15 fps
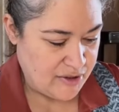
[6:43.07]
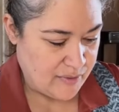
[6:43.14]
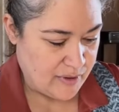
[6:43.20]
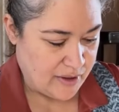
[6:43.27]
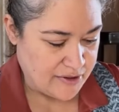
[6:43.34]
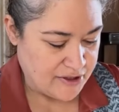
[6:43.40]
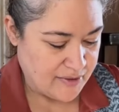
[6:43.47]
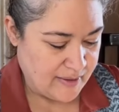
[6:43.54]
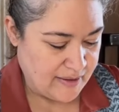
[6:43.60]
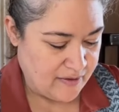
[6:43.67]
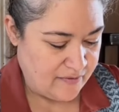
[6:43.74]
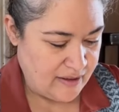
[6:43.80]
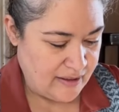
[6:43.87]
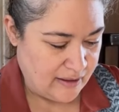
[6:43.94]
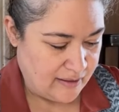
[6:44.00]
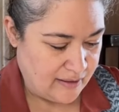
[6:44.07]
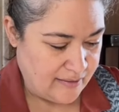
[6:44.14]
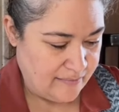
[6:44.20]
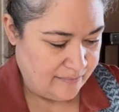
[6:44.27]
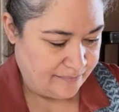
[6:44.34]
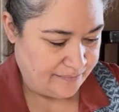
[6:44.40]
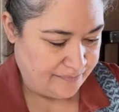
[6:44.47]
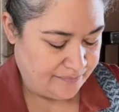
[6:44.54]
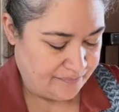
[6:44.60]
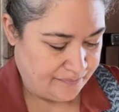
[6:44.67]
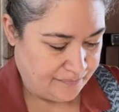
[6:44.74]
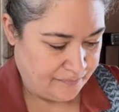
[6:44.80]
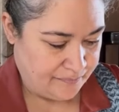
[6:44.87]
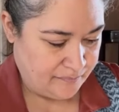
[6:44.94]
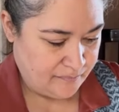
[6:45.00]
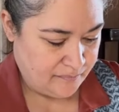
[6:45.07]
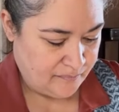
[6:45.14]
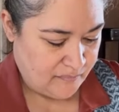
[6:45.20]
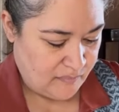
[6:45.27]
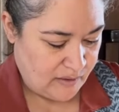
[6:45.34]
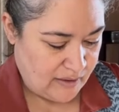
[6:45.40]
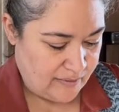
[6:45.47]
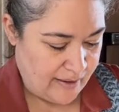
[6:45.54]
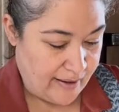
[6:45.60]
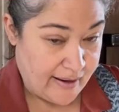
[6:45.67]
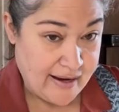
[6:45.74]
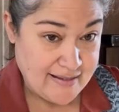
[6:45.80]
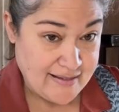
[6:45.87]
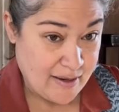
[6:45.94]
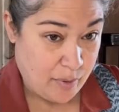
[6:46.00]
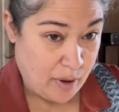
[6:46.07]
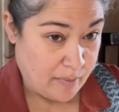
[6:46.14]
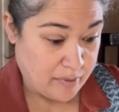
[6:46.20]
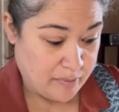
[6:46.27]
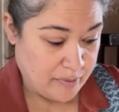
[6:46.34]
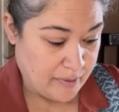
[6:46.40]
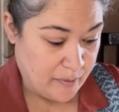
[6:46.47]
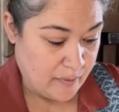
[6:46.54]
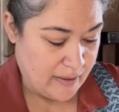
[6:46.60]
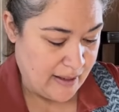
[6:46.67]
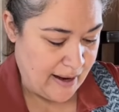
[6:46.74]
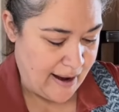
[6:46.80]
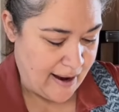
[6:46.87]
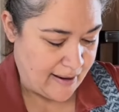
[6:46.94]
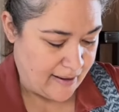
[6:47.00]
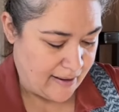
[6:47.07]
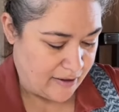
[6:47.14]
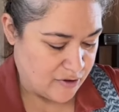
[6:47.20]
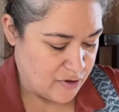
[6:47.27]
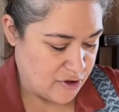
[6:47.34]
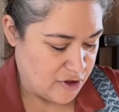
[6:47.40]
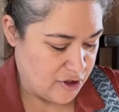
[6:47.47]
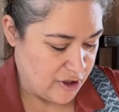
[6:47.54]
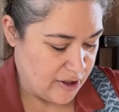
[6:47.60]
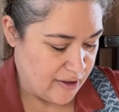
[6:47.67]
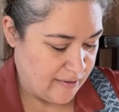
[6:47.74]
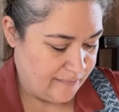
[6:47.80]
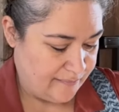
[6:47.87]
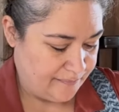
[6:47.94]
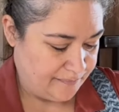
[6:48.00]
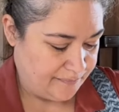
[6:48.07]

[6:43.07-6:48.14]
You can also get the vanilla. In that case, I probably wouldn't add extra sugar.